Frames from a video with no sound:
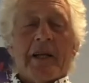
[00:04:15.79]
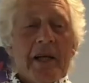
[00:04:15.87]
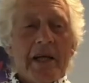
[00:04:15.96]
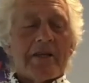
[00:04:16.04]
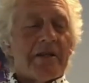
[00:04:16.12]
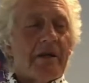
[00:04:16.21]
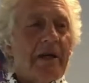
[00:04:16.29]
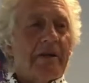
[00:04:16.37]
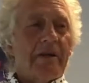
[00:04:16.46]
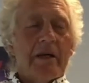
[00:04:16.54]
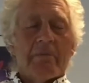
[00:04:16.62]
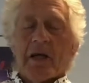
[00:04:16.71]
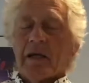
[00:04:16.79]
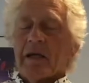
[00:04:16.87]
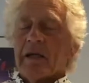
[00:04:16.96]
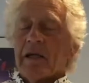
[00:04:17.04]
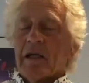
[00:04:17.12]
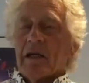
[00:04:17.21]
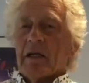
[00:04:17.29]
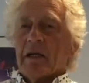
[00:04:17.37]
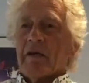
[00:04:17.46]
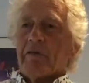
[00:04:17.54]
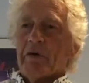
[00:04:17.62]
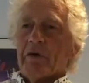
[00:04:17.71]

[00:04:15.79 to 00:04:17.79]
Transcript: Yes, I did, and